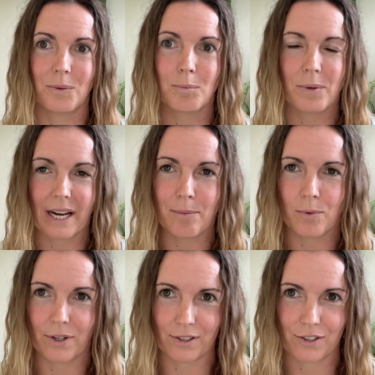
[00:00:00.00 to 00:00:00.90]
brick and
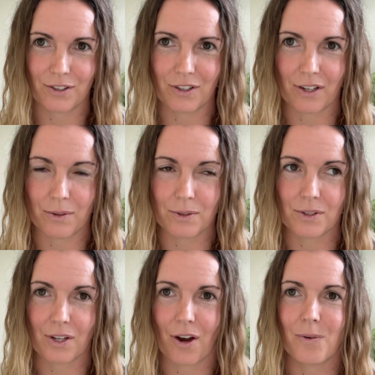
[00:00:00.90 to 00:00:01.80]
mortar
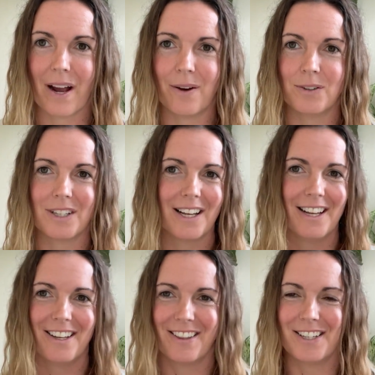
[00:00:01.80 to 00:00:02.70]
studios around
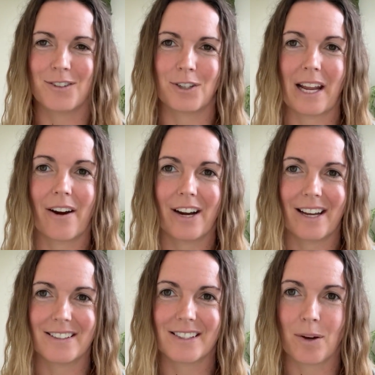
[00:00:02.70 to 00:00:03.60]
the different
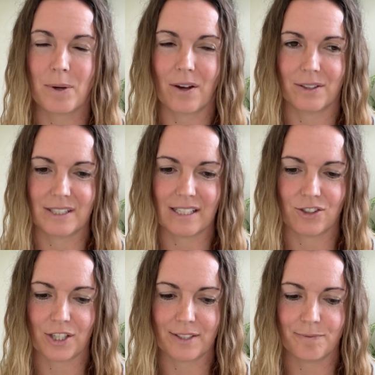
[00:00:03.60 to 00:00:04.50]
areas that we all
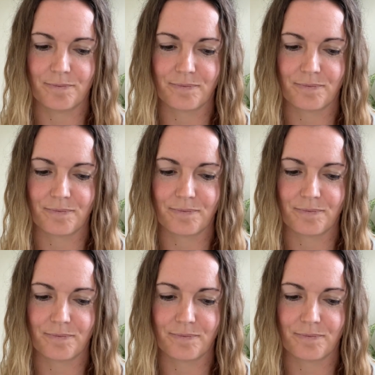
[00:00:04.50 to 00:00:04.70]
teach in.